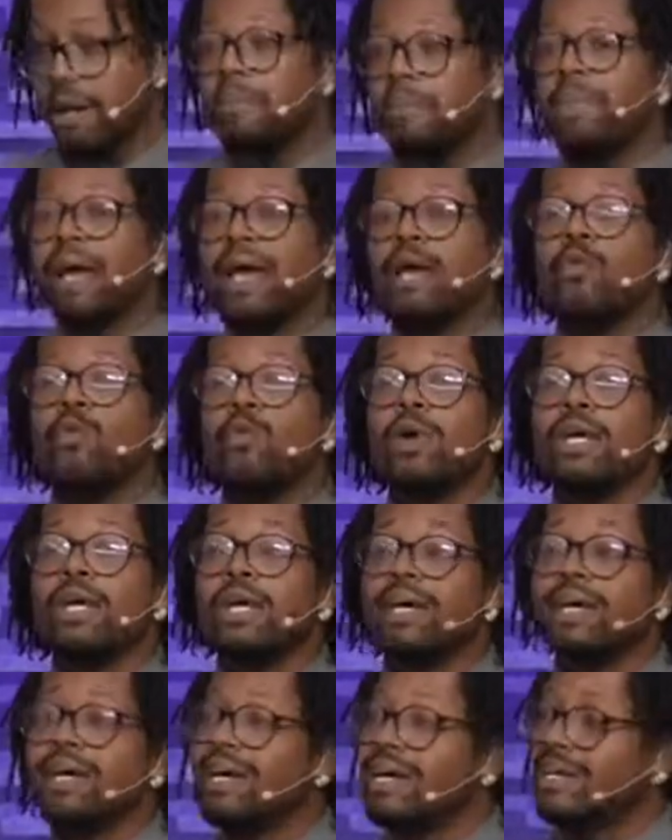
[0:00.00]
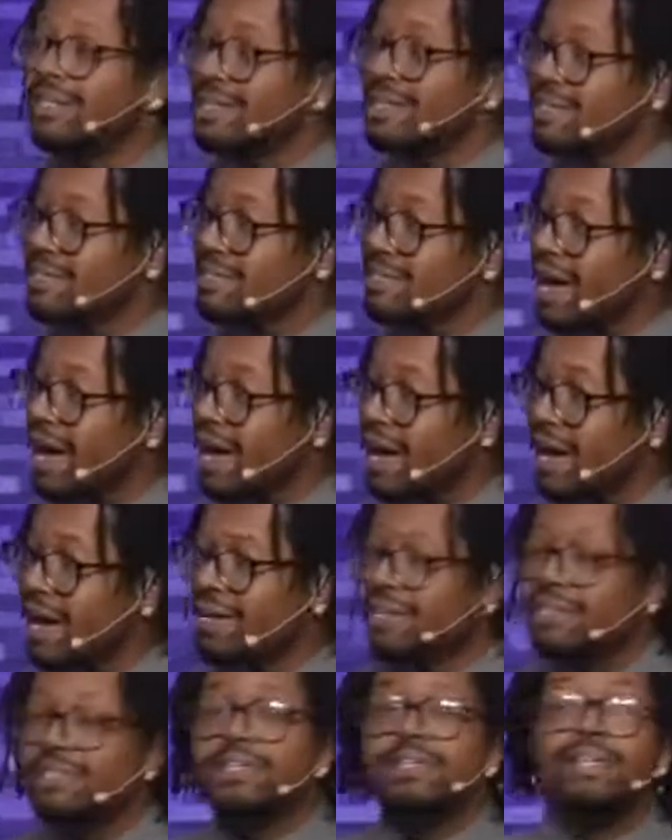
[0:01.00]
May we
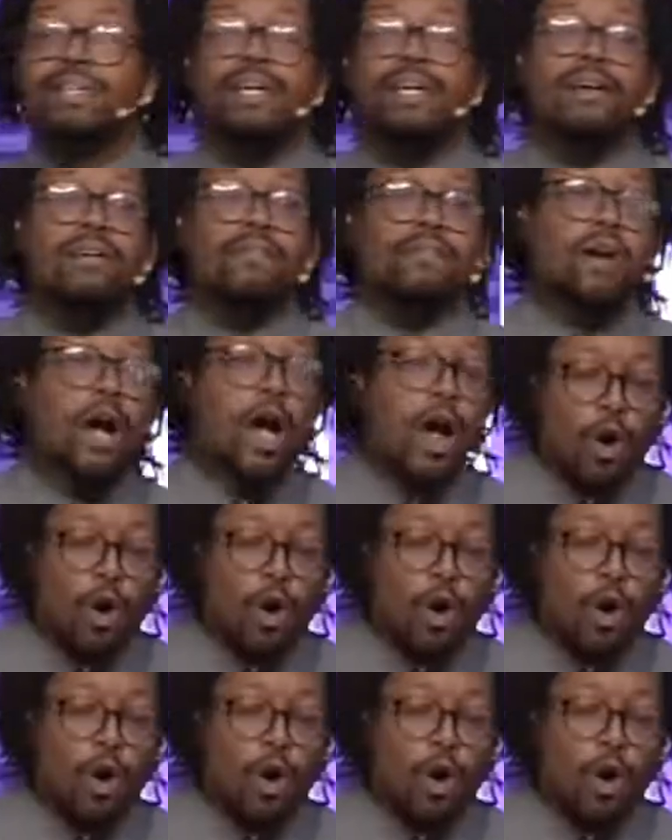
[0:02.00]
decide to live